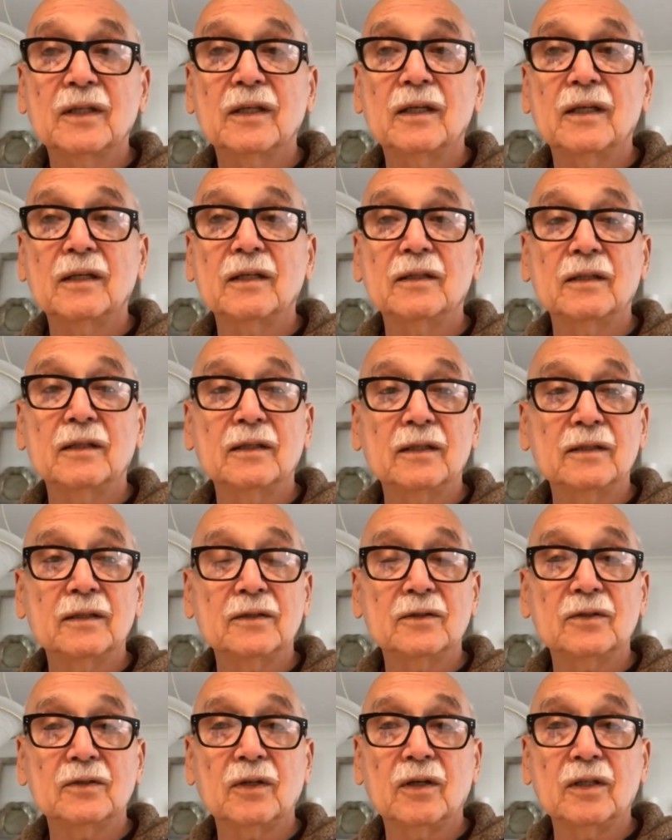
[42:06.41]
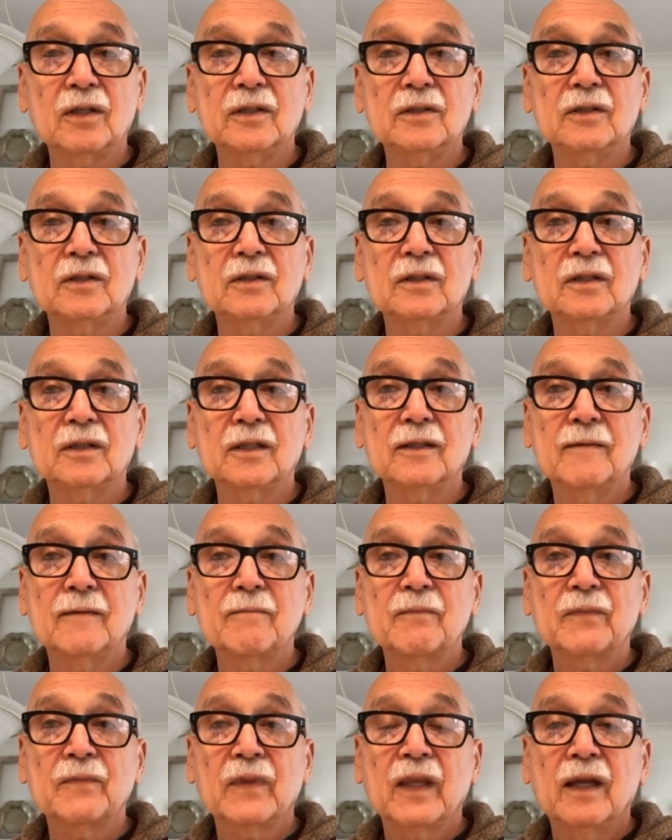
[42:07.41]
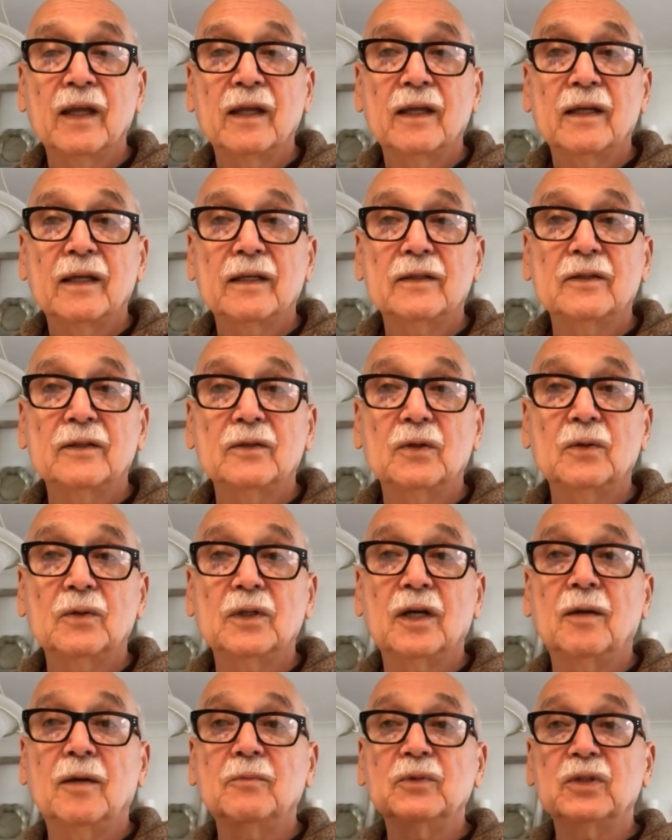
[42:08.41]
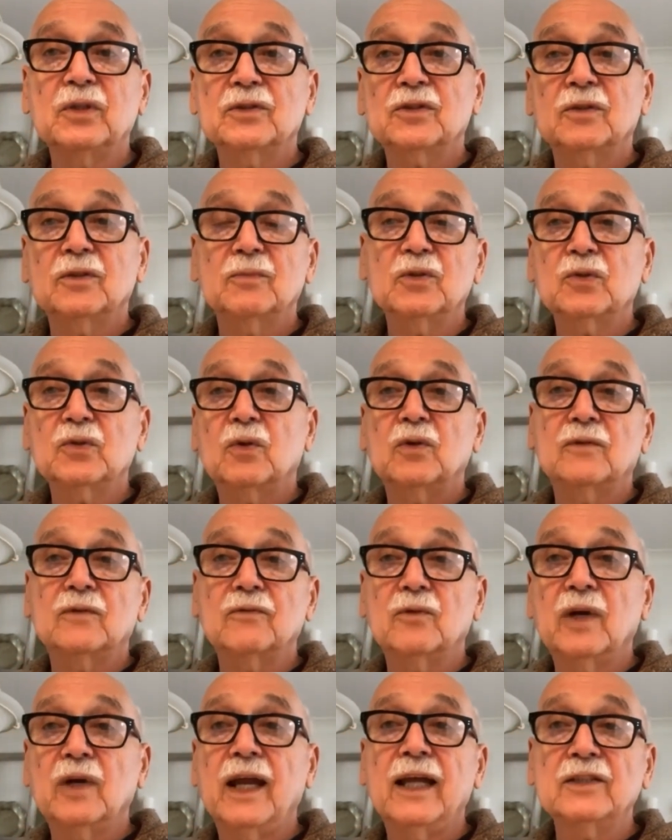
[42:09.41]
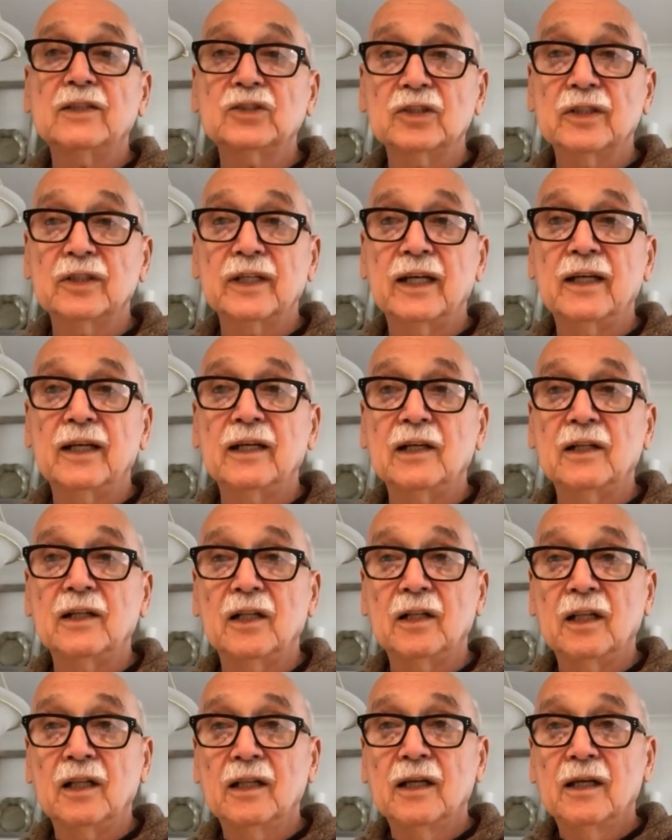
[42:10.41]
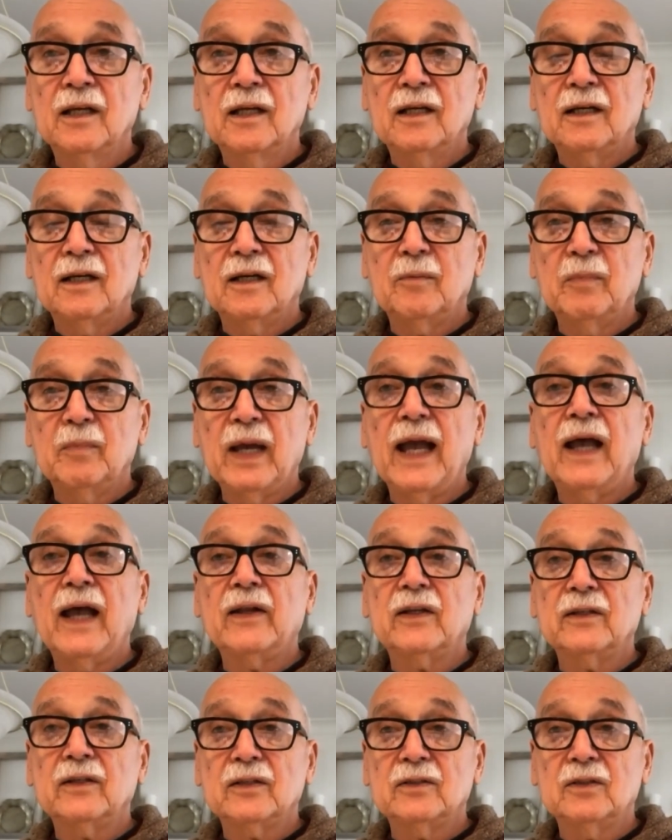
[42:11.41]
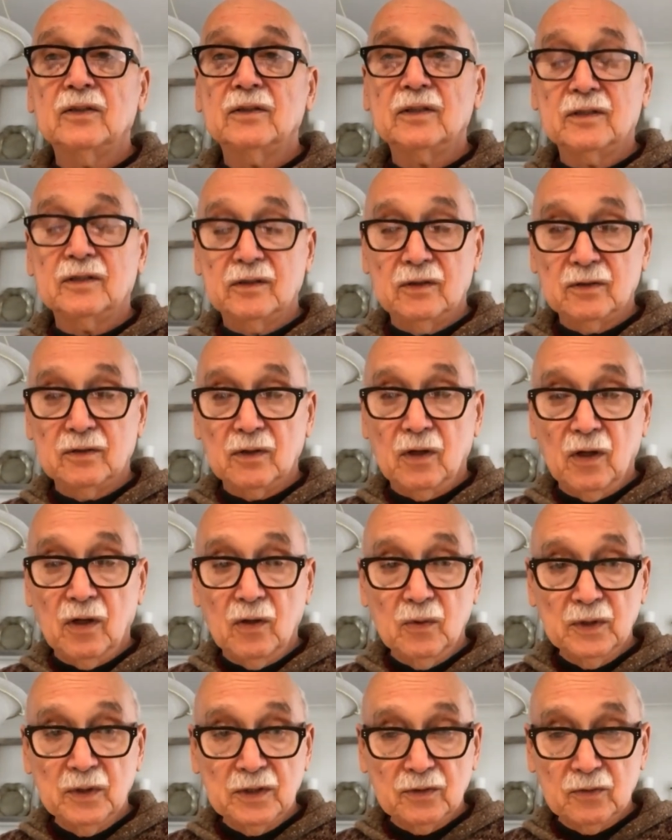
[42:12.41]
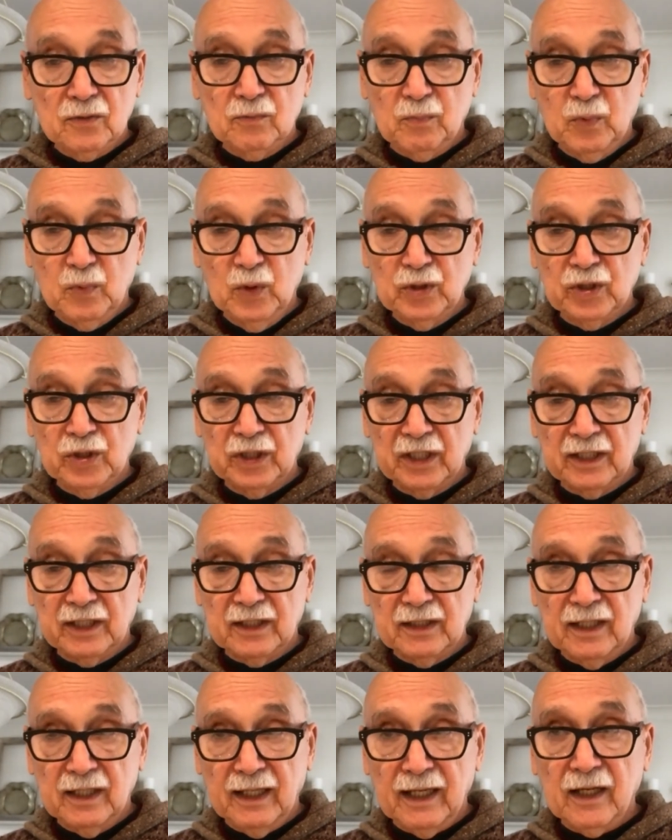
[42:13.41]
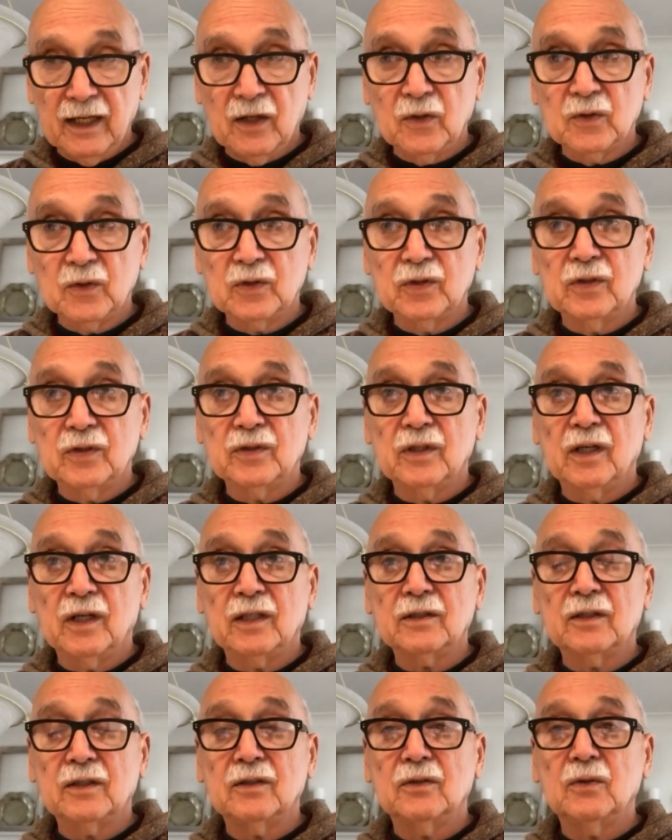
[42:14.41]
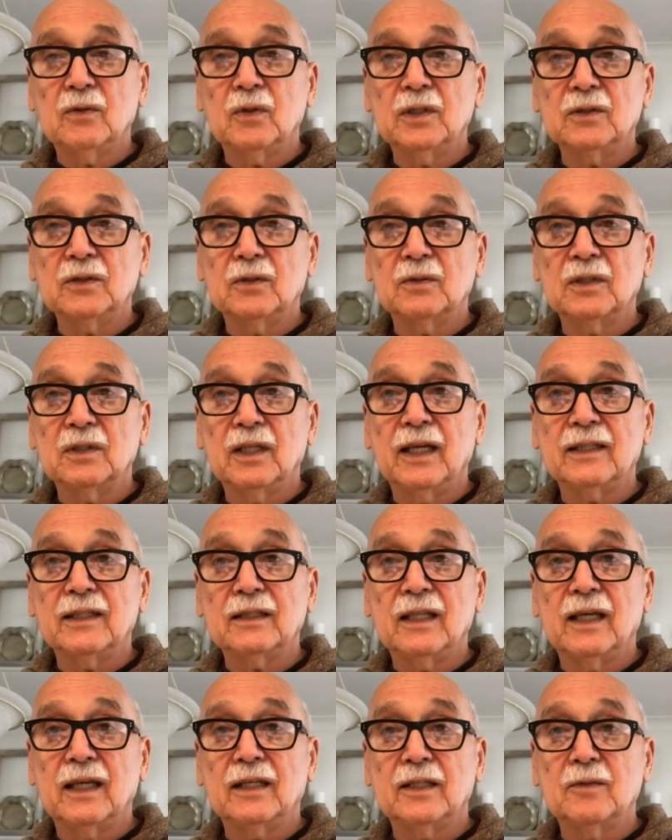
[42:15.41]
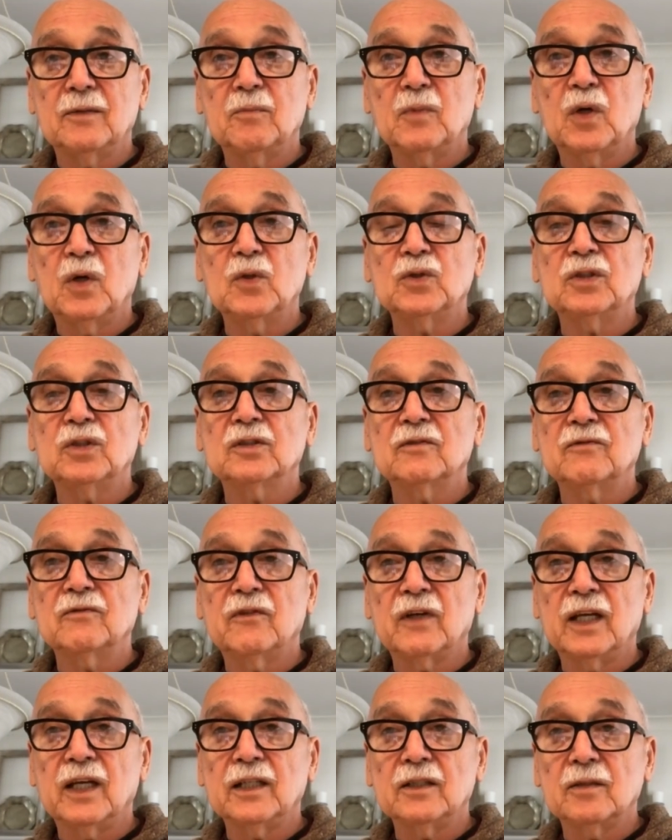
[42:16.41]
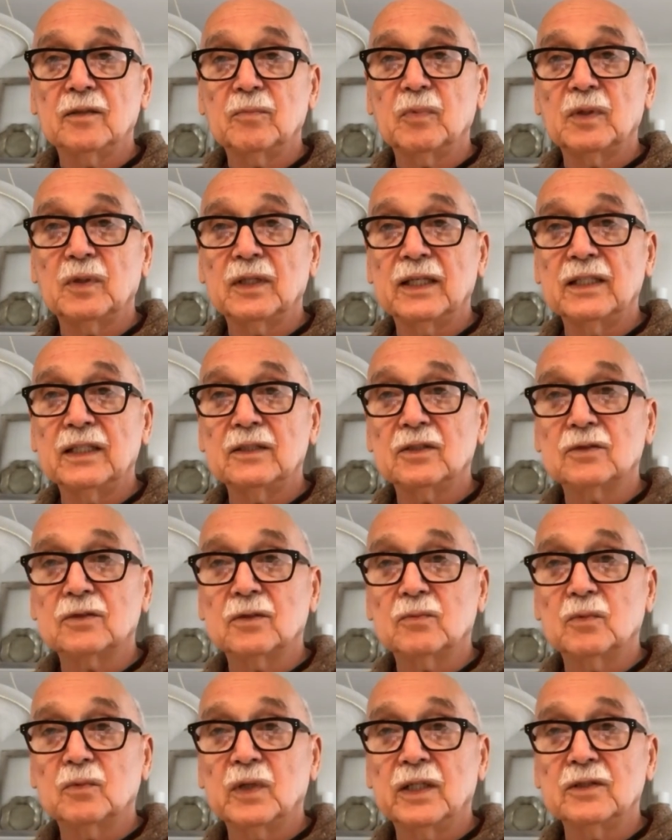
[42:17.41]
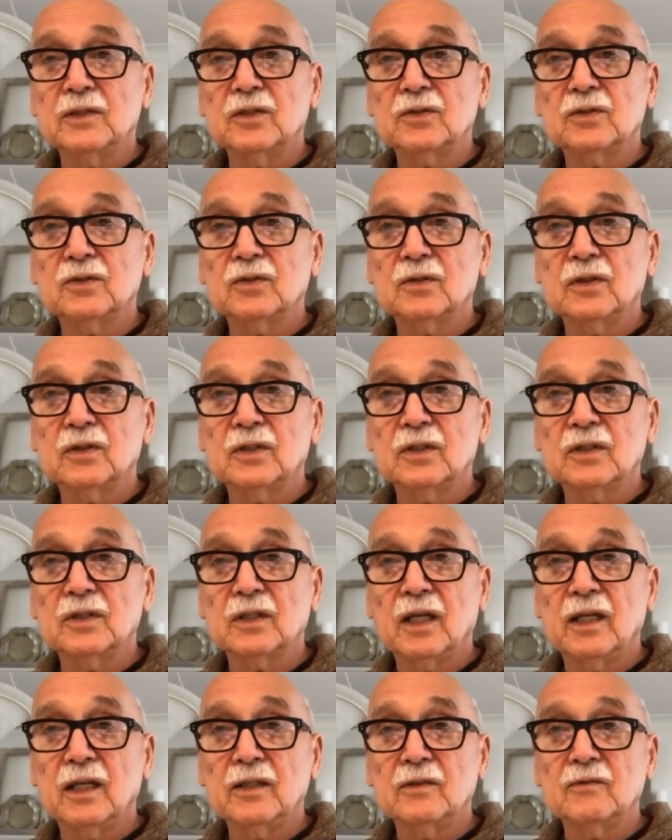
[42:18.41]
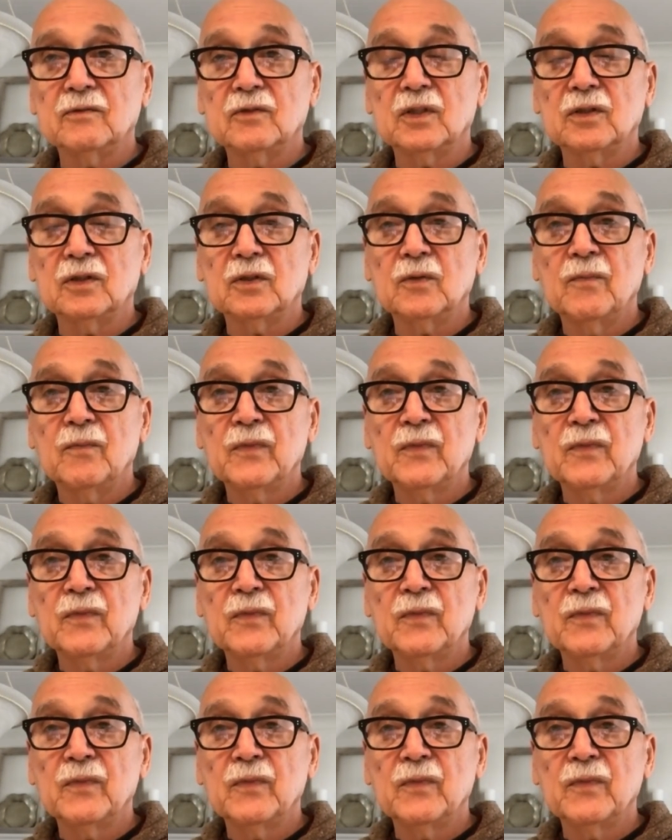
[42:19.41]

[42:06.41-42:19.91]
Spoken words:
And it's hard to, come to some sort of rationale about it. You're always pushing it down. You're not going to let that emotion find a place to register inside of you.